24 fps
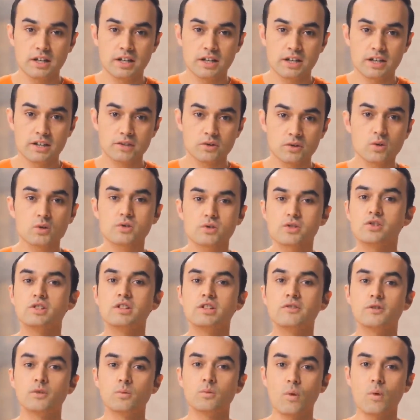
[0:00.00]
There are also
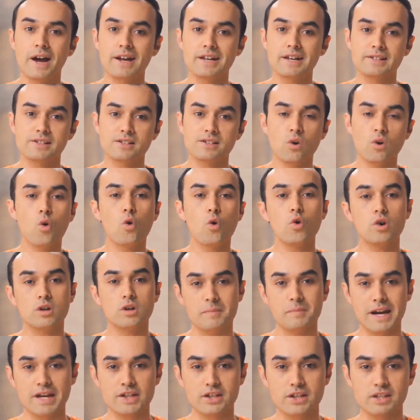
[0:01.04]
different ways to
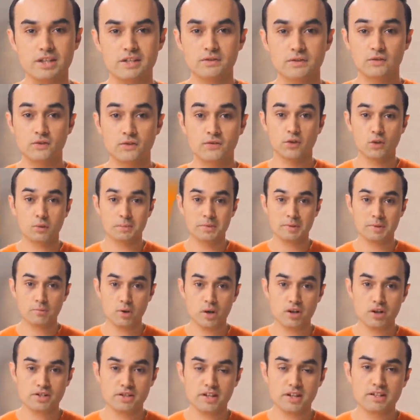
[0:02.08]
automate this fulfillment
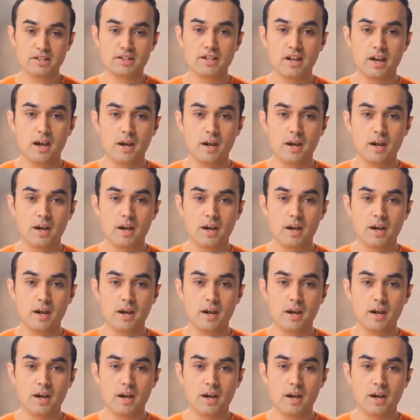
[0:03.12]
process,